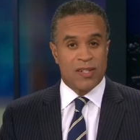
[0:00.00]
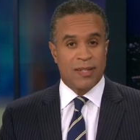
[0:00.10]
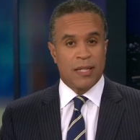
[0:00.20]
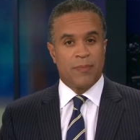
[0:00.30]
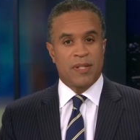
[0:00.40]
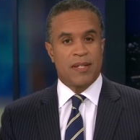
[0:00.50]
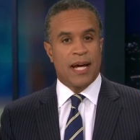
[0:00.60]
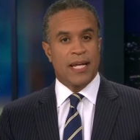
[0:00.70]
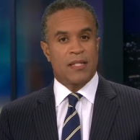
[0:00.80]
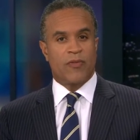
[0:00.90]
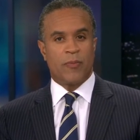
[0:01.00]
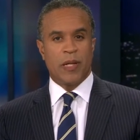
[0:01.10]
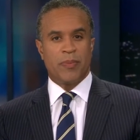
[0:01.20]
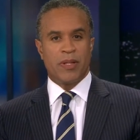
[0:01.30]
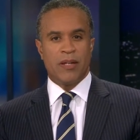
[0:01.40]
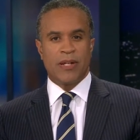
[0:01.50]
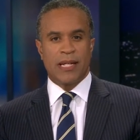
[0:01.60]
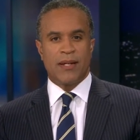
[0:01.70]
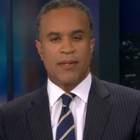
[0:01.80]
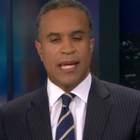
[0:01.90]
sleepless nights for people living
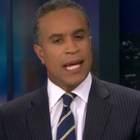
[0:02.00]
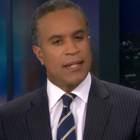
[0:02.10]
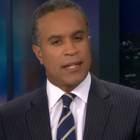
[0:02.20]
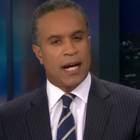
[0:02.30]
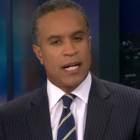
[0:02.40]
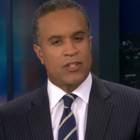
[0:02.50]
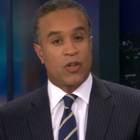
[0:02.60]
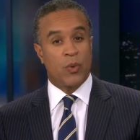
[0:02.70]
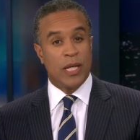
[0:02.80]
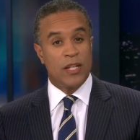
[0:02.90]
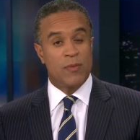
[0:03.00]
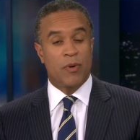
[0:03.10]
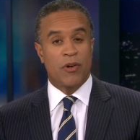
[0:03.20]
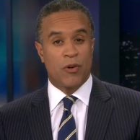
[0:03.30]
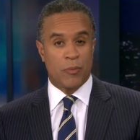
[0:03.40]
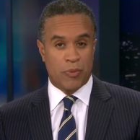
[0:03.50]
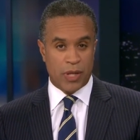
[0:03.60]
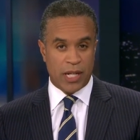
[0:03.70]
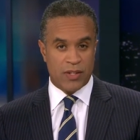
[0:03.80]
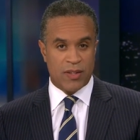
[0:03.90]
near the Ed Koch Queensboro
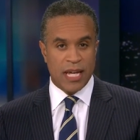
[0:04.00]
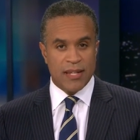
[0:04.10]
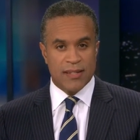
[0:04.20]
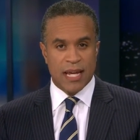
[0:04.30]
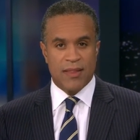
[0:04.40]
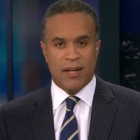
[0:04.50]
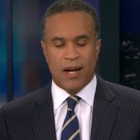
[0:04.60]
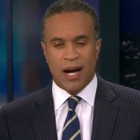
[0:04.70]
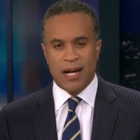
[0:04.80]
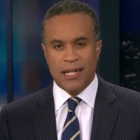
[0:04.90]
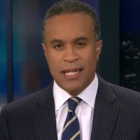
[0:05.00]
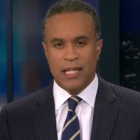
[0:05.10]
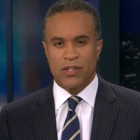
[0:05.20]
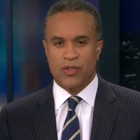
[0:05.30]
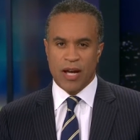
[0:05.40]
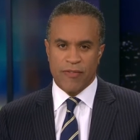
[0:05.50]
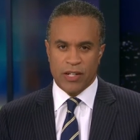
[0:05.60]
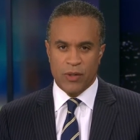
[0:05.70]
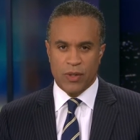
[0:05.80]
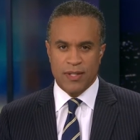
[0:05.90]
Bridge. They say the honking and
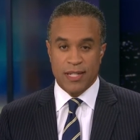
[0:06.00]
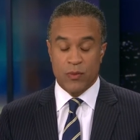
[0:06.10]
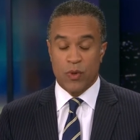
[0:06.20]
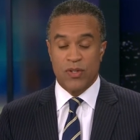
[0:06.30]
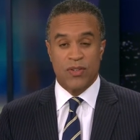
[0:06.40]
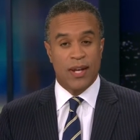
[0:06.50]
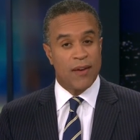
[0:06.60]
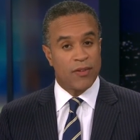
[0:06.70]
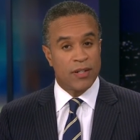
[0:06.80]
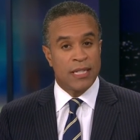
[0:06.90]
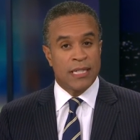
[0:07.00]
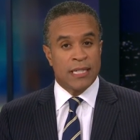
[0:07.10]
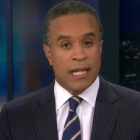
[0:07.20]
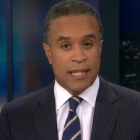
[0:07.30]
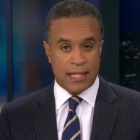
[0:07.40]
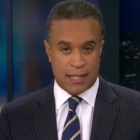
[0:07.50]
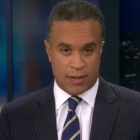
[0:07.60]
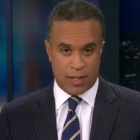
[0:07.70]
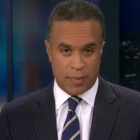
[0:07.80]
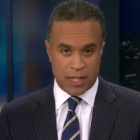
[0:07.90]
traffic noise is worse than ever, and they tell
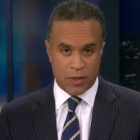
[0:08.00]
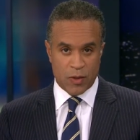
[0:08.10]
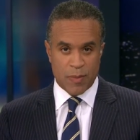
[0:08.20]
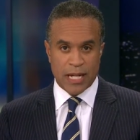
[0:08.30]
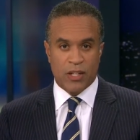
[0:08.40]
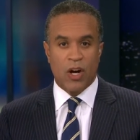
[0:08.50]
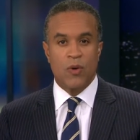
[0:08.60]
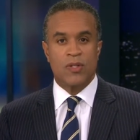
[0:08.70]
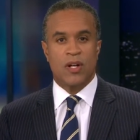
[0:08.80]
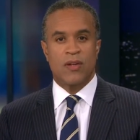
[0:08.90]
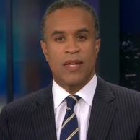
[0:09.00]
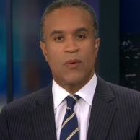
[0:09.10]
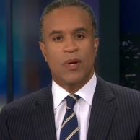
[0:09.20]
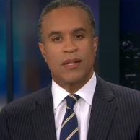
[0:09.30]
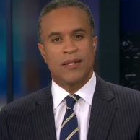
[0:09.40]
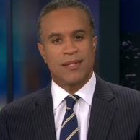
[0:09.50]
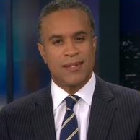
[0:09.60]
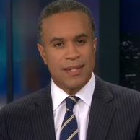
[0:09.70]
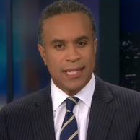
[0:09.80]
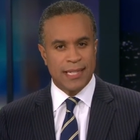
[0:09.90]
CBS 2's Matt Kozar they want the
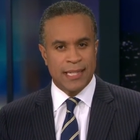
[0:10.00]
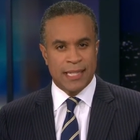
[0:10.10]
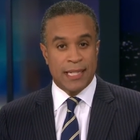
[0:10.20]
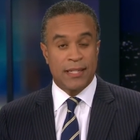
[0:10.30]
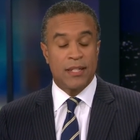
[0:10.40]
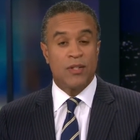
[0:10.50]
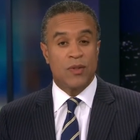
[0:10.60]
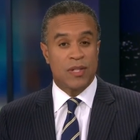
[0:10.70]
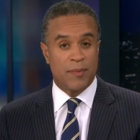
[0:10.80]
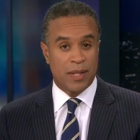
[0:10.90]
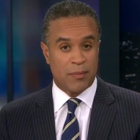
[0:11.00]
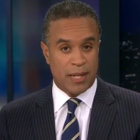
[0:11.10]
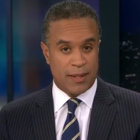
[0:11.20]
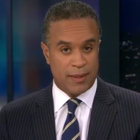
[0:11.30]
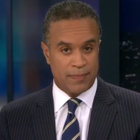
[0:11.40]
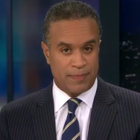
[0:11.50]
city to do something about it.